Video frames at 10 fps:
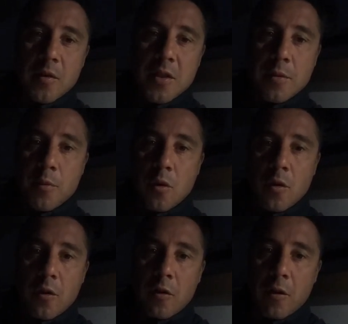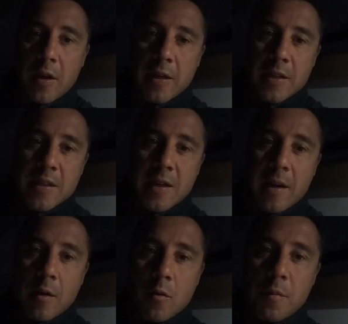smaller
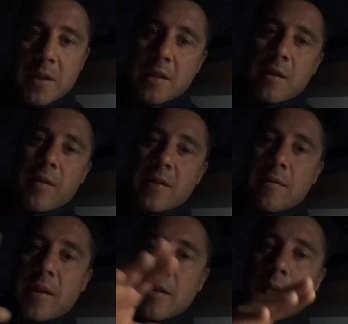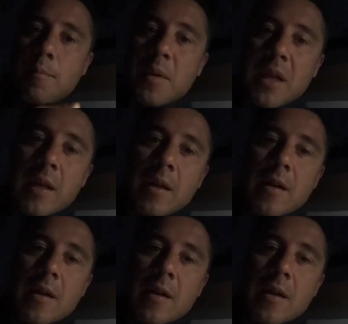anticyclone basically that, that's the big